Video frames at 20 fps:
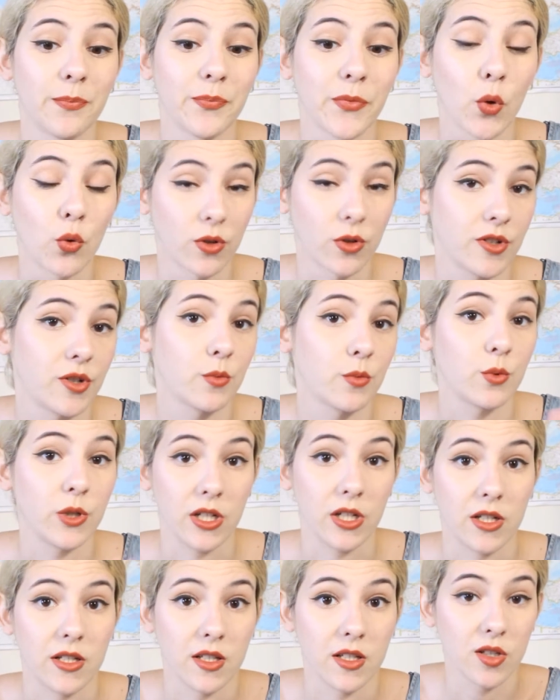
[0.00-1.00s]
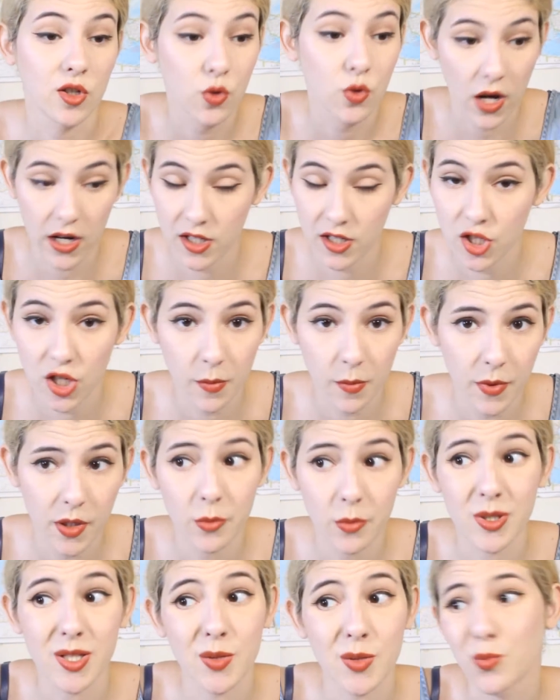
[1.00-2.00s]
order with tracked
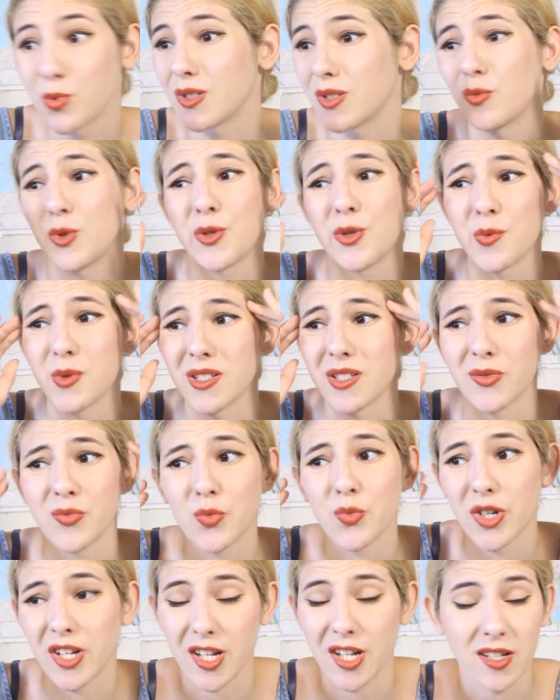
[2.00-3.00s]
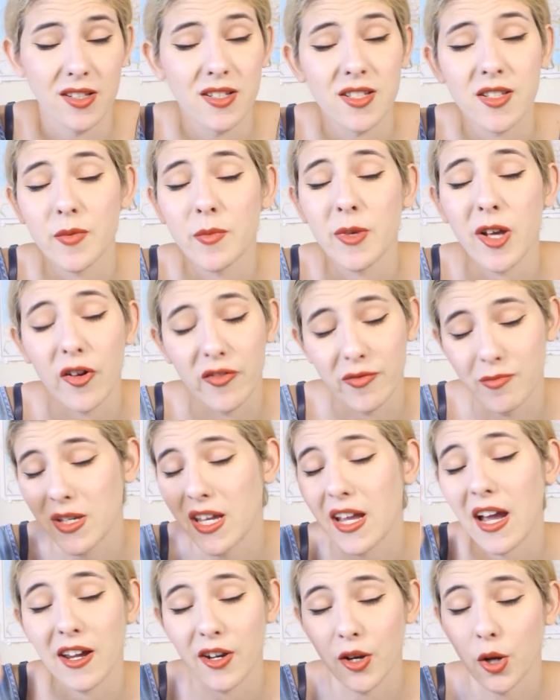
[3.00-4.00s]
shipping, which was ridiculous of
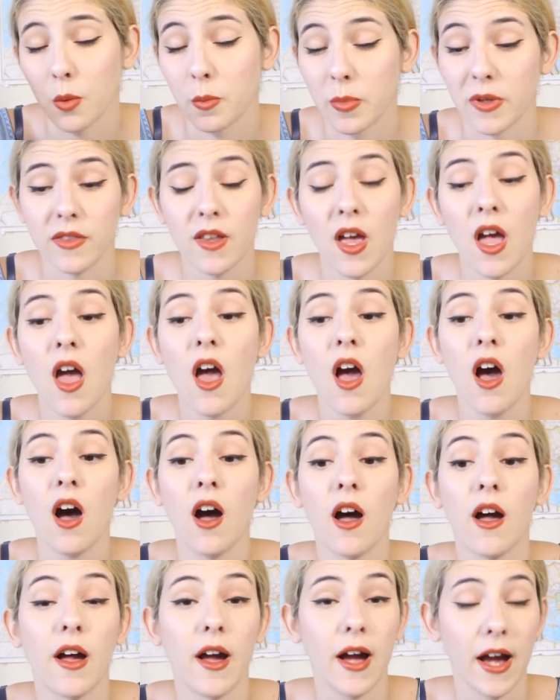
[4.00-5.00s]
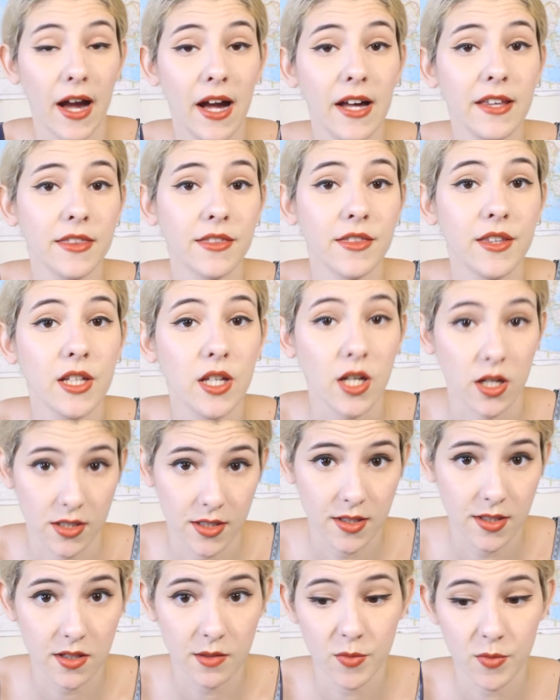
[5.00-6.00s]
me, I know, but at the
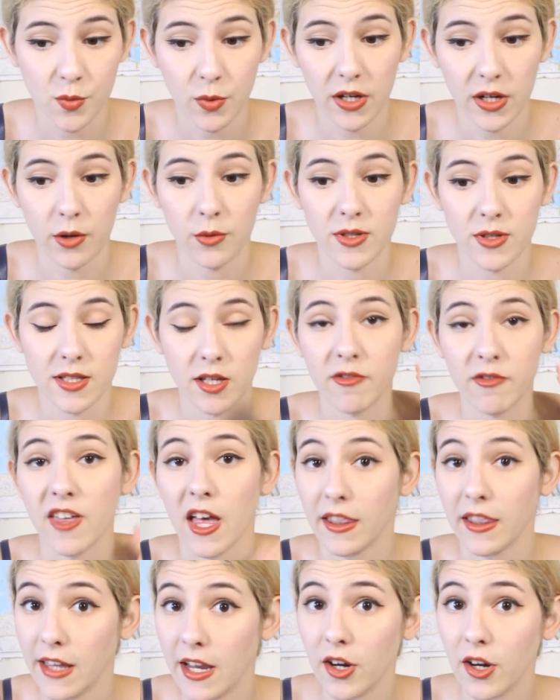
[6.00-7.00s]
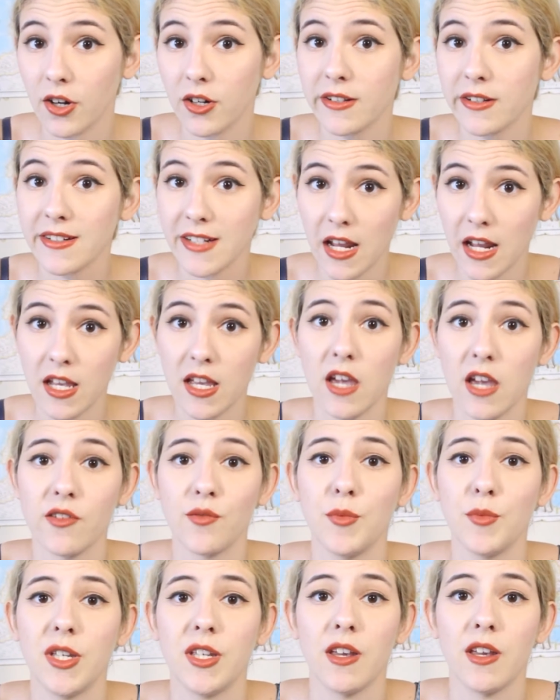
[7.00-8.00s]
customs, when I received that letter, they
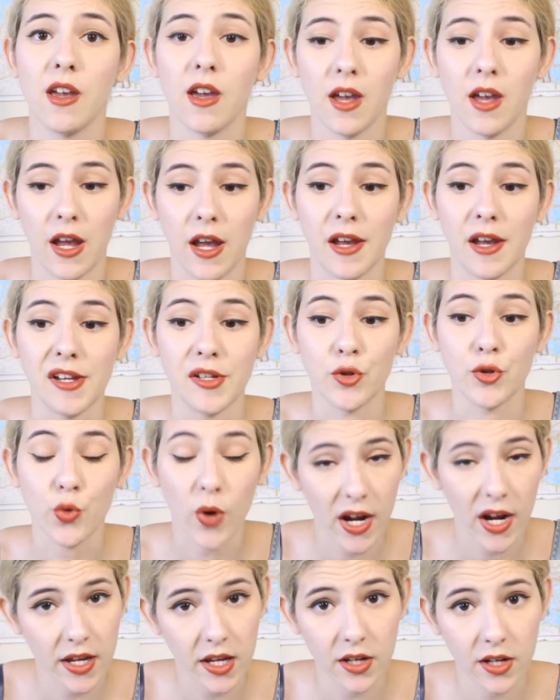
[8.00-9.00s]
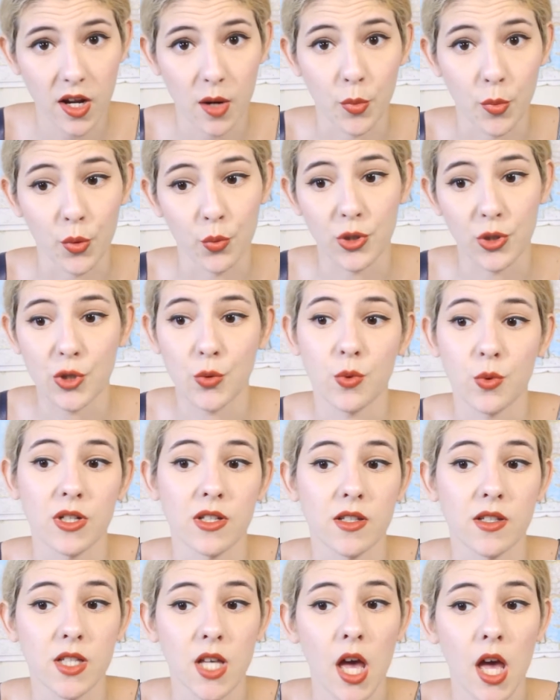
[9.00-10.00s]
gave me a tracking number, which
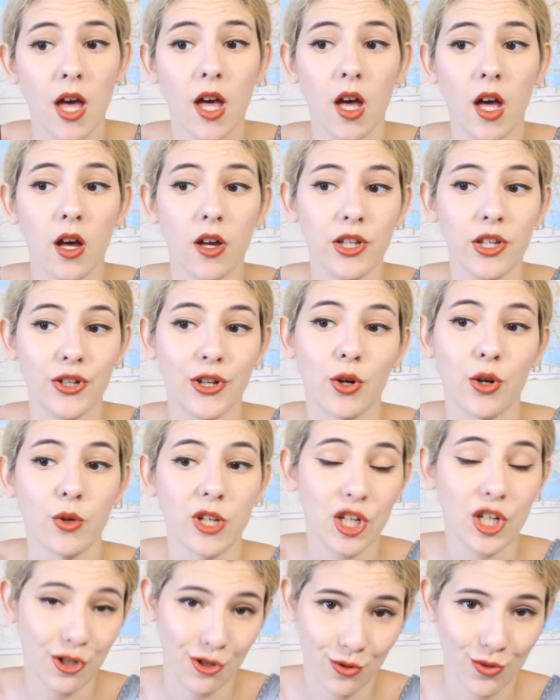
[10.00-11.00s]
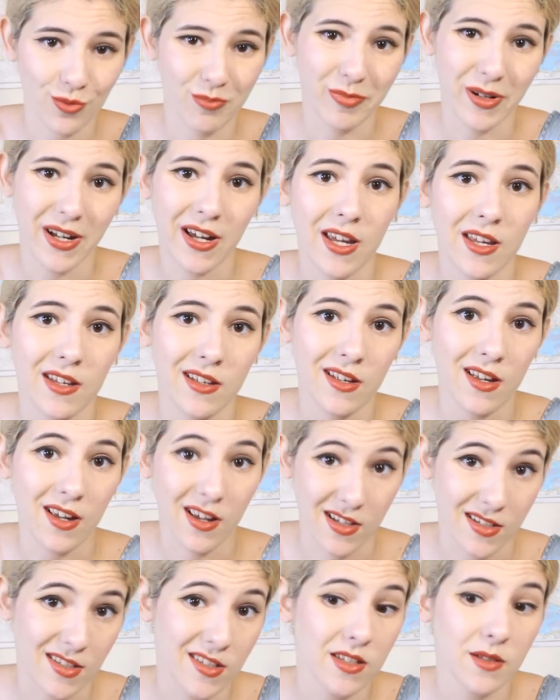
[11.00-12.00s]
was, you know, issued by
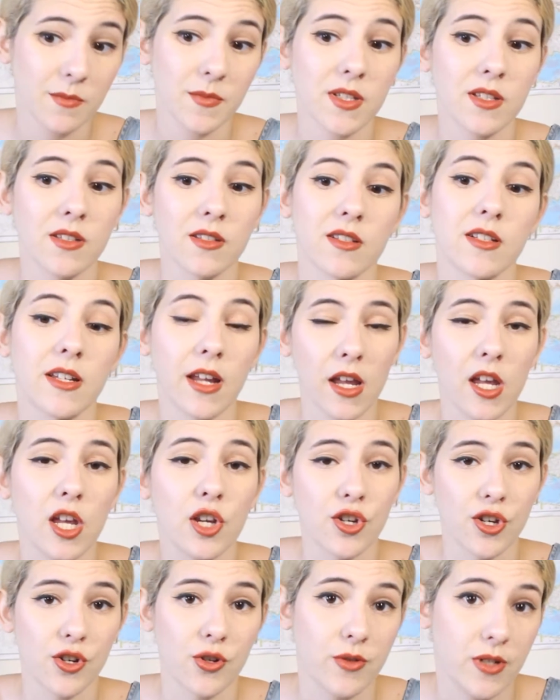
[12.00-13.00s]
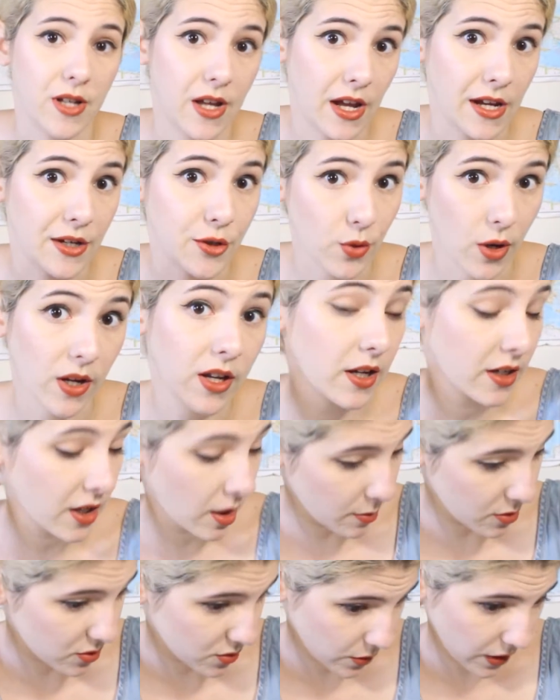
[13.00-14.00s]
customs. They issued a tracking
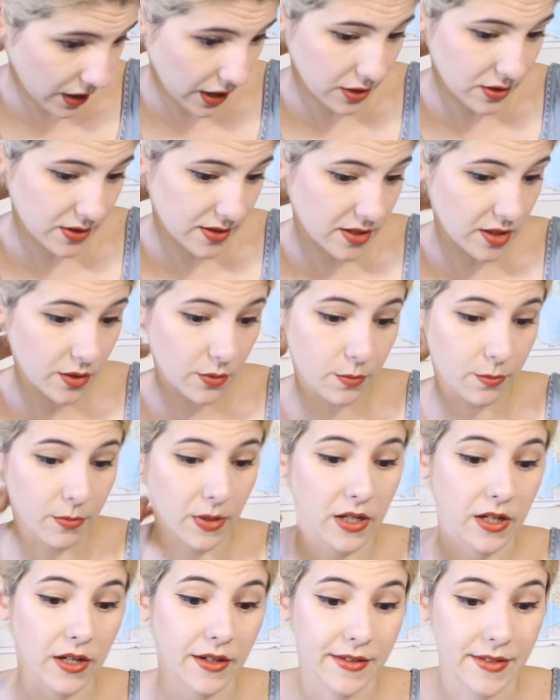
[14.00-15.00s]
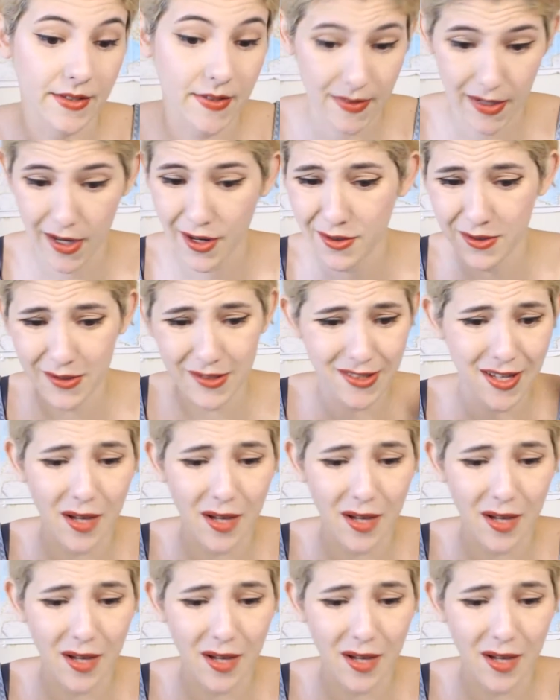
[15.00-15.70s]
number so I could see my status